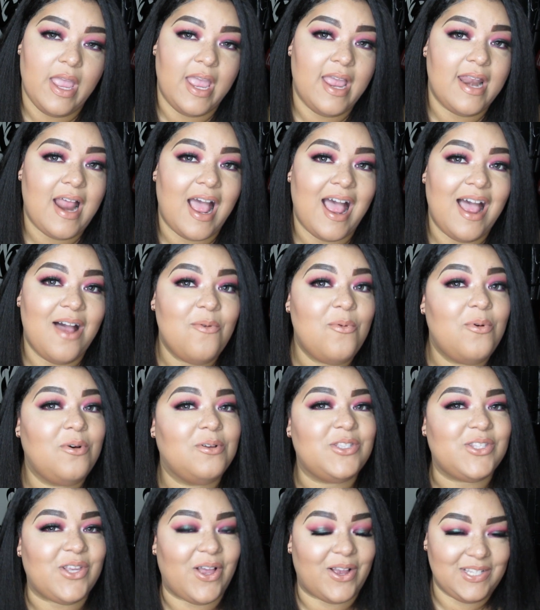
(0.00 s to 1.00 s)
And I
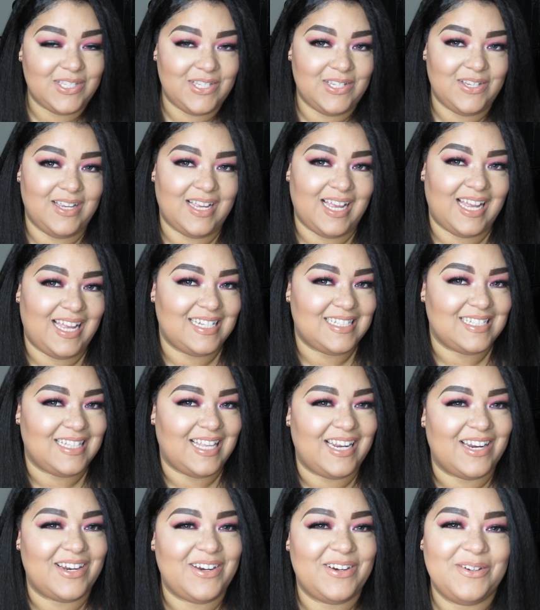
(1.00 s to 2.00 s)
will talk to you guys
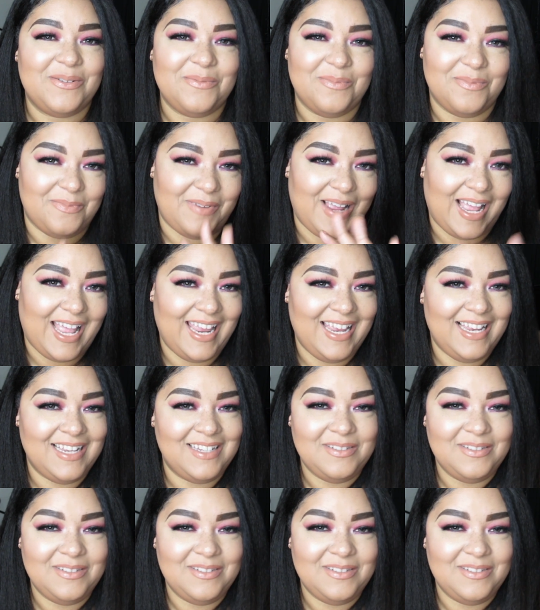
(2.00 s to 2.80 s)
later. Bye.